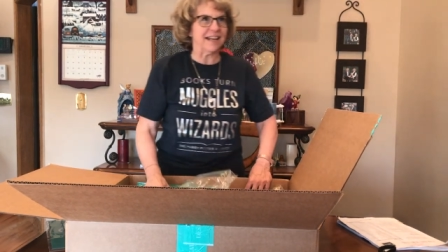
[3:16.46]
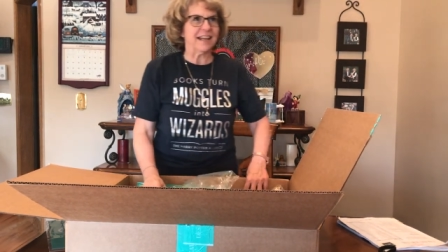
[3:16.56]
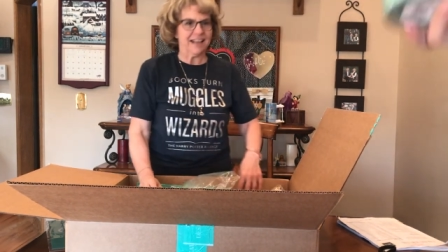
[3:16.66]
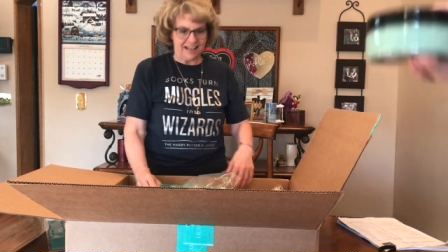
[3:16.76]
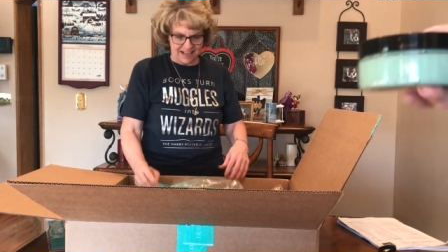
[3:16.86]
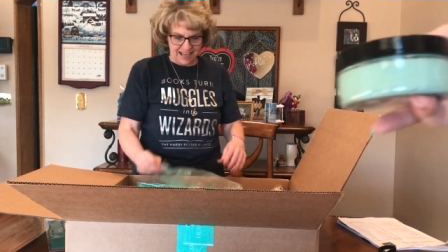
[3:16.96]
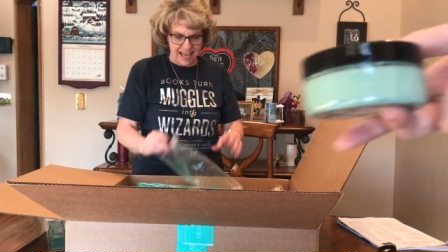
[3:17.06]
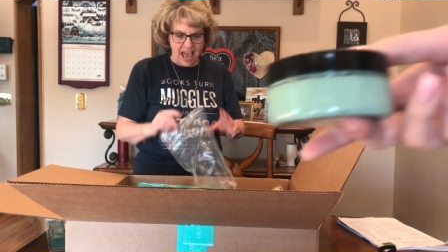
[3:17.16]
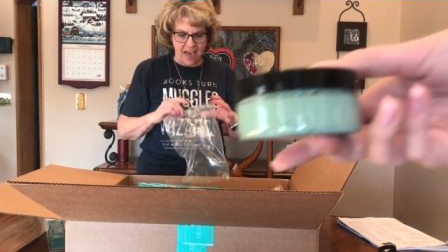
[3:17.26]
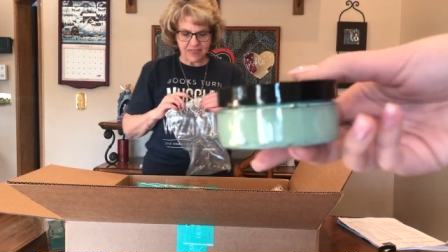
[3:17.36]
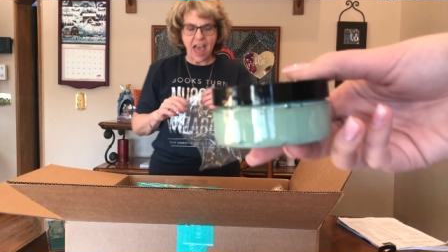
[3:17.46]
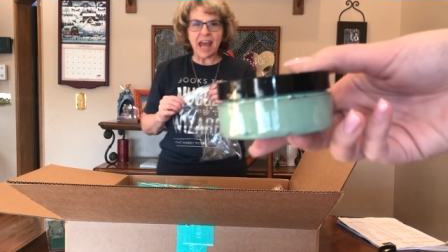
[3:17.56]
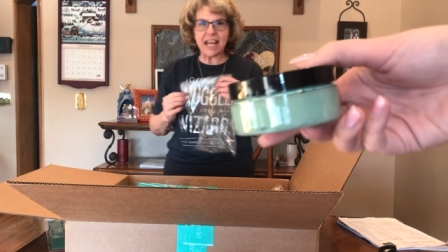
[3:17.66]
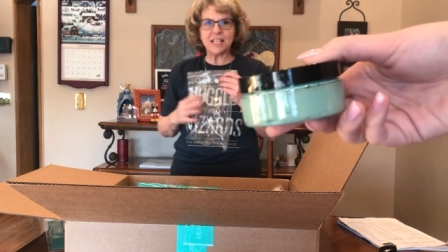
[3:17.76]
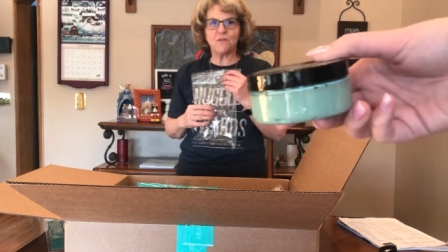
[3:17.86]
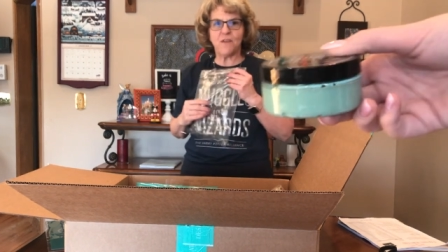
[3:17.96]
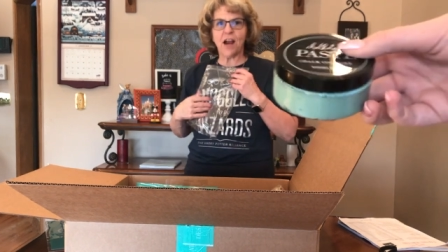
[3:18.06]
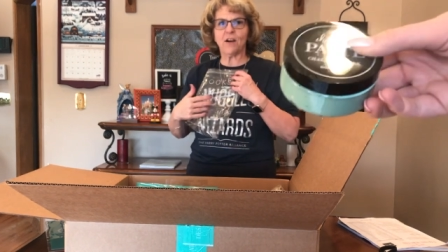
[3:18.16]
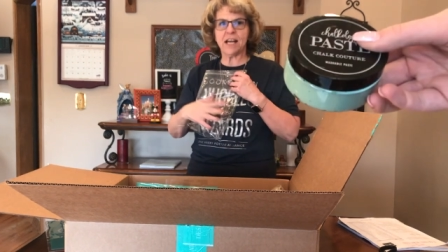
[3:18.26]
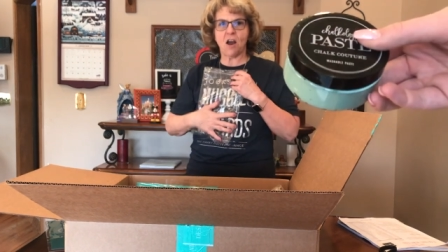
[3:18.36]
Beautiful. Yeah, that is
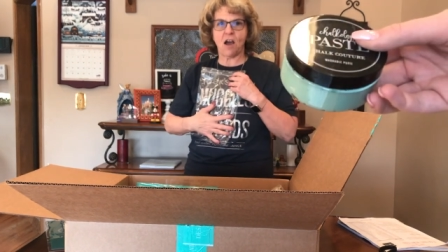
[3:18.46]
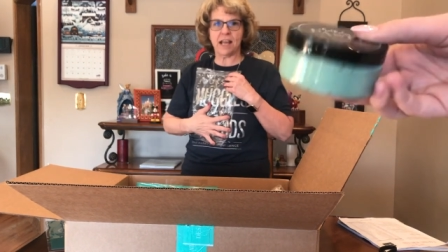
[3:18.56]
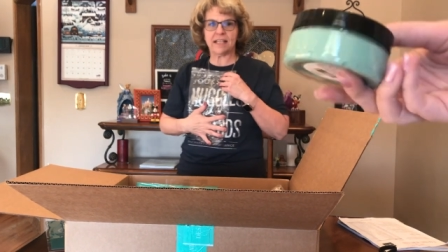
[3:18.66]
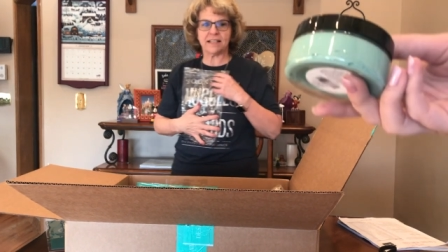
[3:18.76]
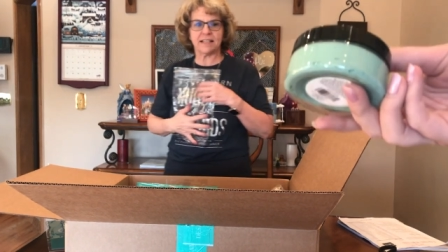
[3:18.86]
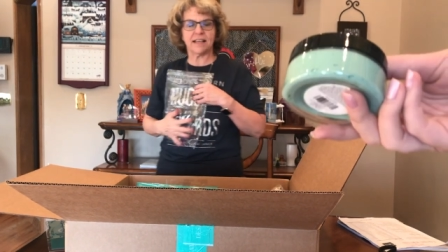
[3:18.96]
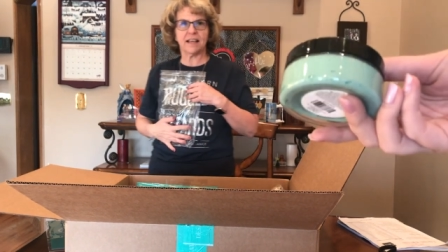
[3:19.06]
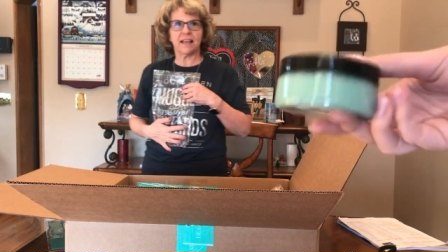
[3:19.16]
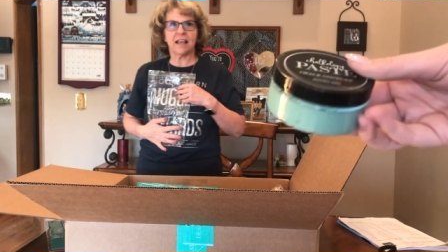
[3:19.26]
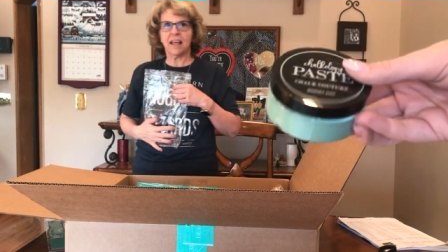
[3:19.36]
very nice. Wow, that's